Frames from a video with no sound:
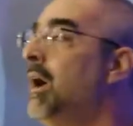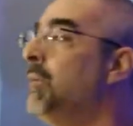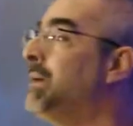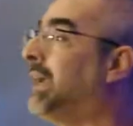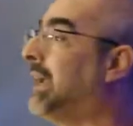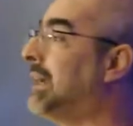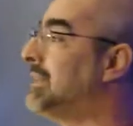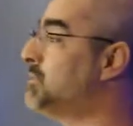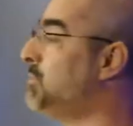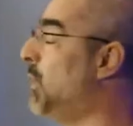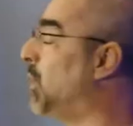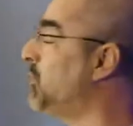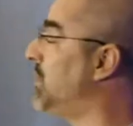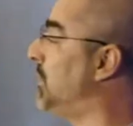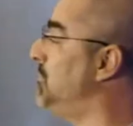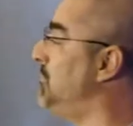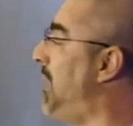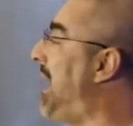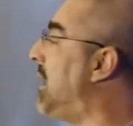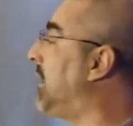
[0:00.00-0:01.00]
because most
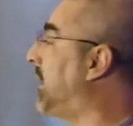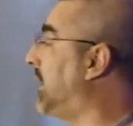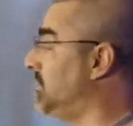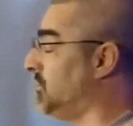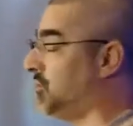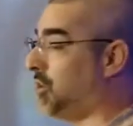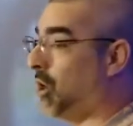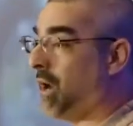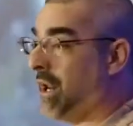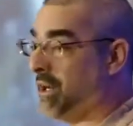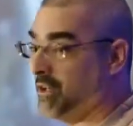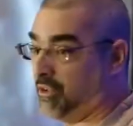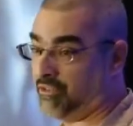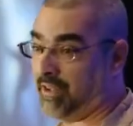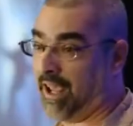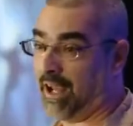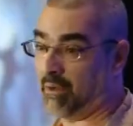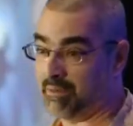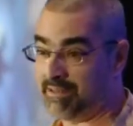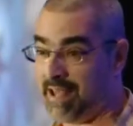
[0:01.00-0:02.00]
Americans don't
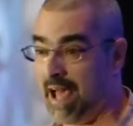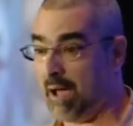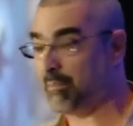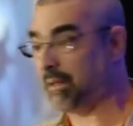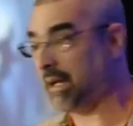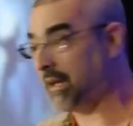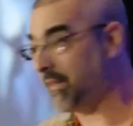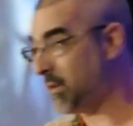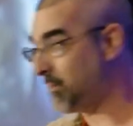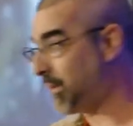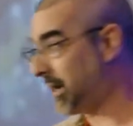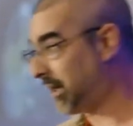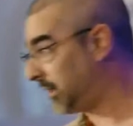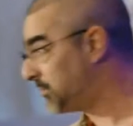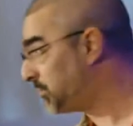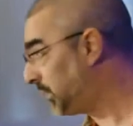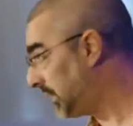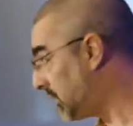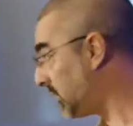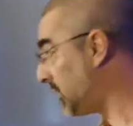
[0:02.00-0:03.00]
understand what's happening in the
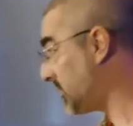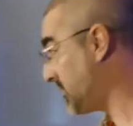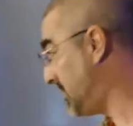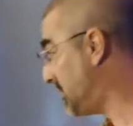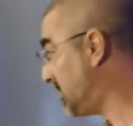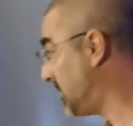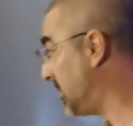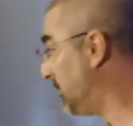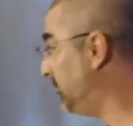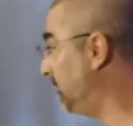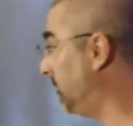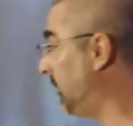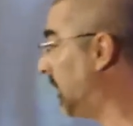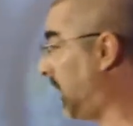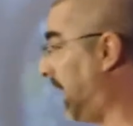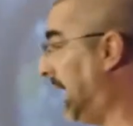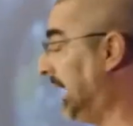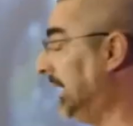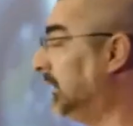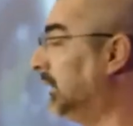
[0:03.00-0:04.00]
American political system,
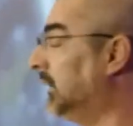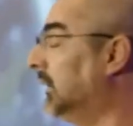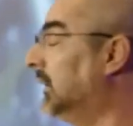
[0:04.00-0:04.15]
okay?